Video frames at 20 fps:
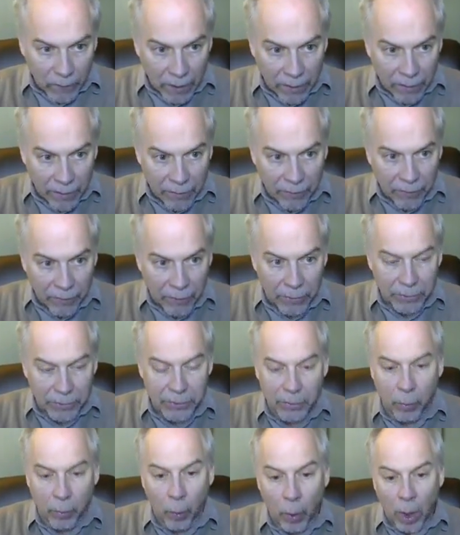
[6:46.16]
the
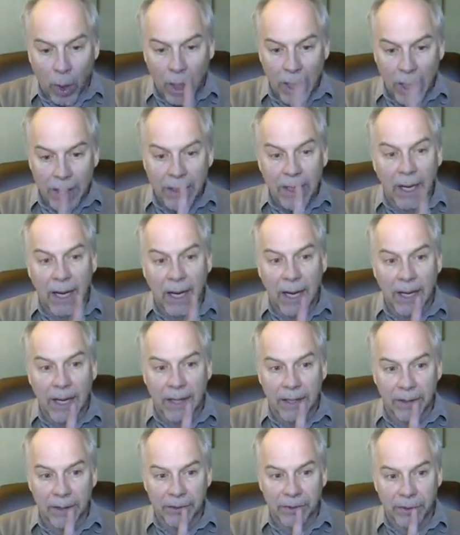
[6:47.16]
first one
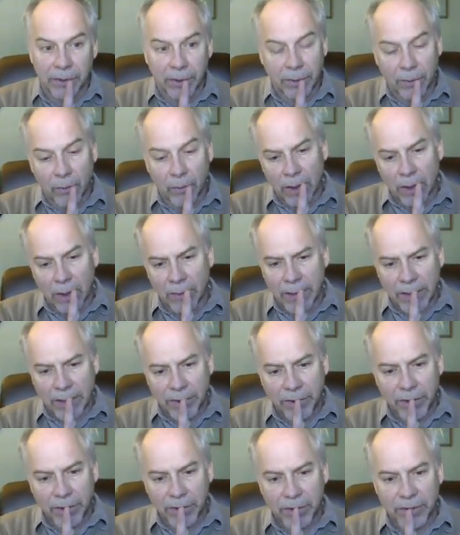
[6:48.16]
odd integer, well,
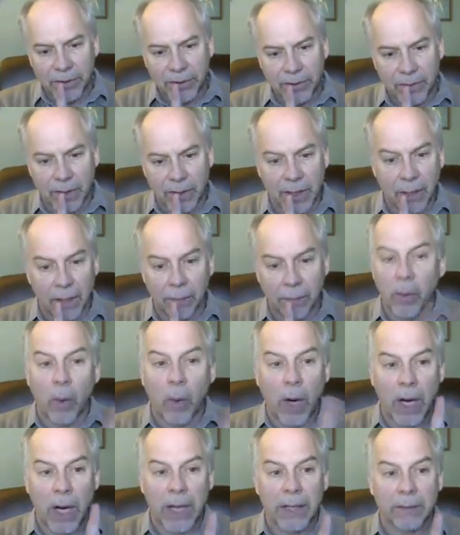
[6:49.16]
that's just the number
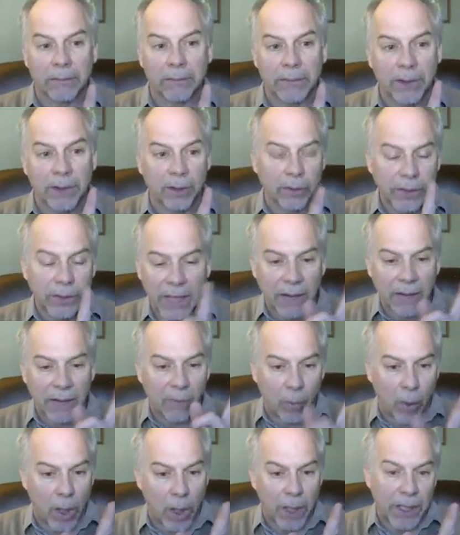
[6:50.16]
1. You only
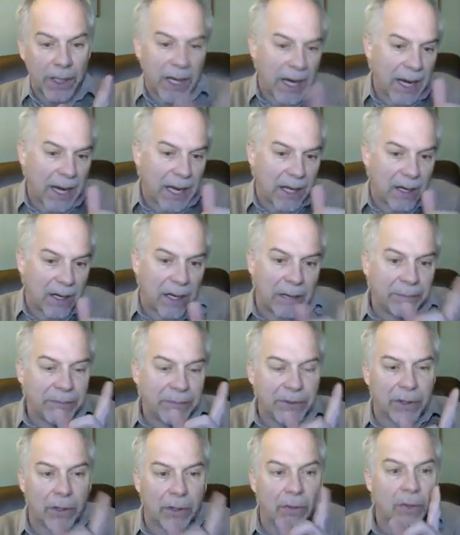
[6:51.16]
have 1 to add up.
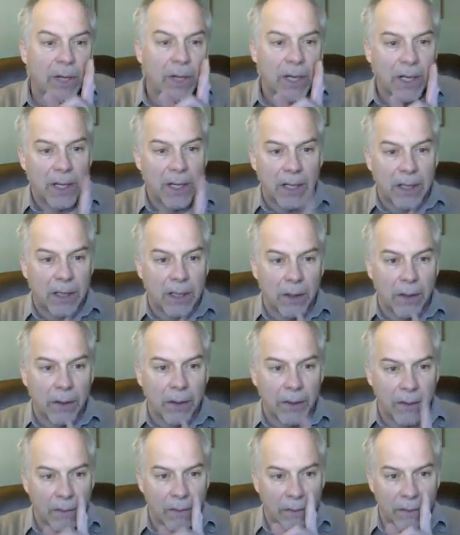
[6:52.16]
So
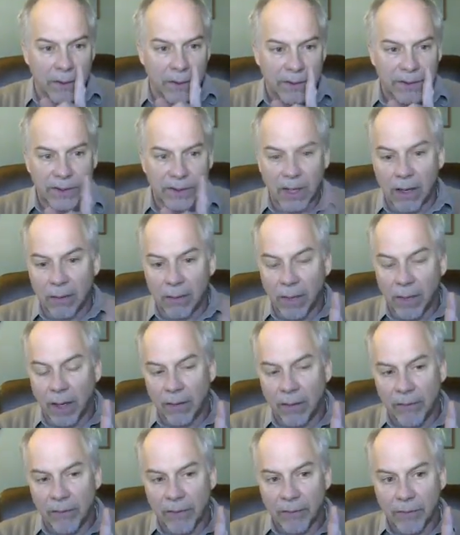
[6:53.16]
the sum
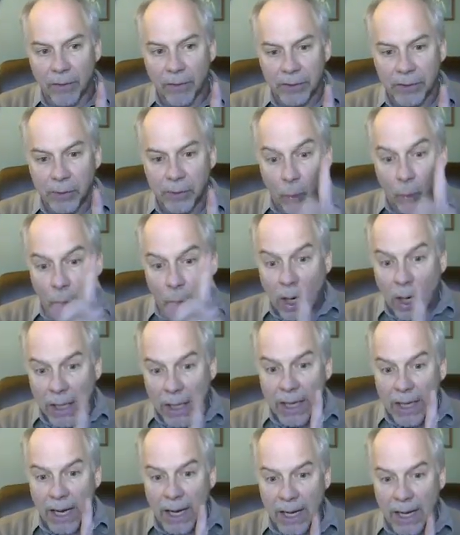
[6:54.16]
of the first
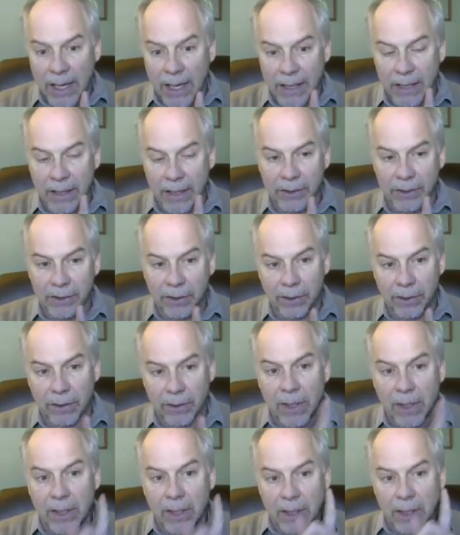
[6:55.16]
one odd
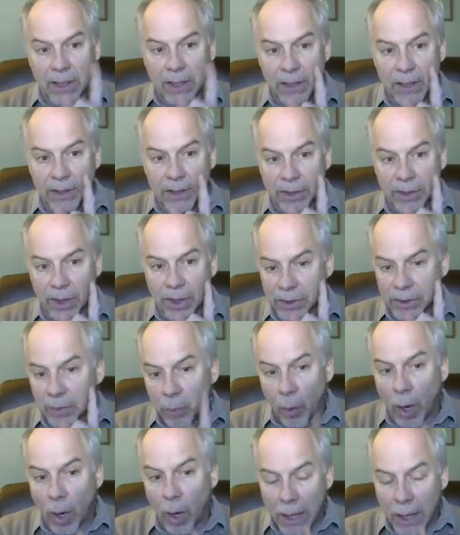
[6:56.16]
integer is just
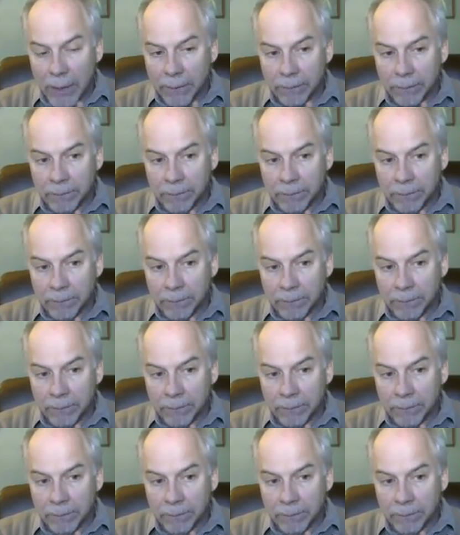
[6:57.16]
1.